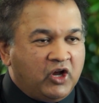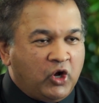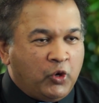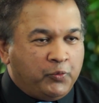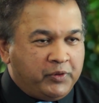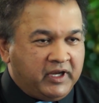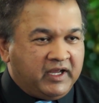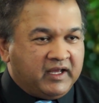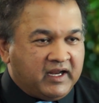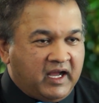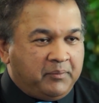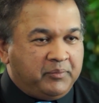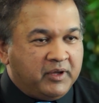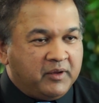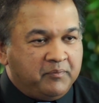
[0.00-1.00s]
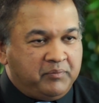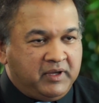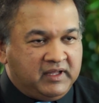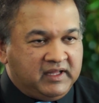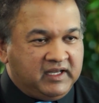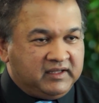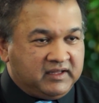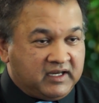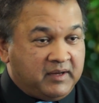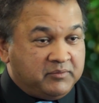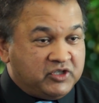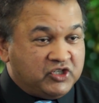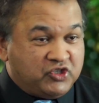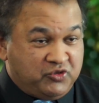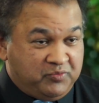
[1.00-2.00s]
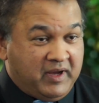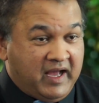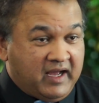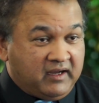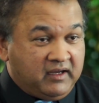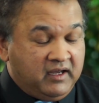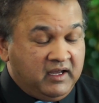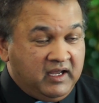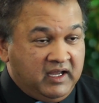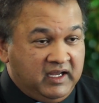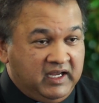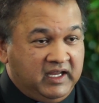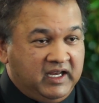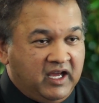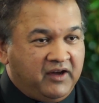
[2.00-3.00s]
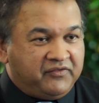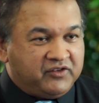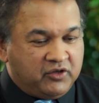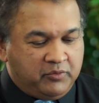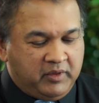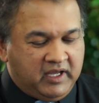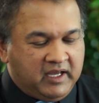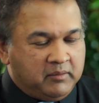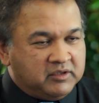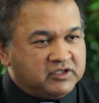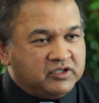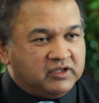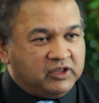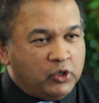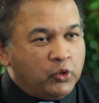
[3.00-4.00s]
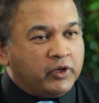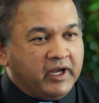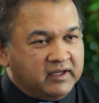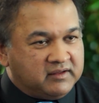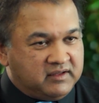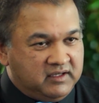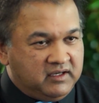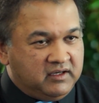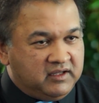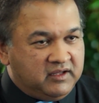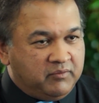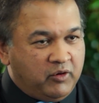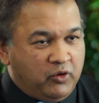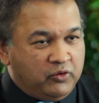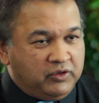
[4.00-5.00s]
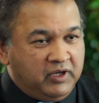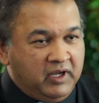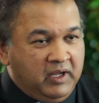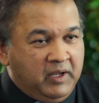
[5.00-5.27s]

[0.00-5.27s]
opening it up, peeling the gum tissue back enough to be able to locate the bone,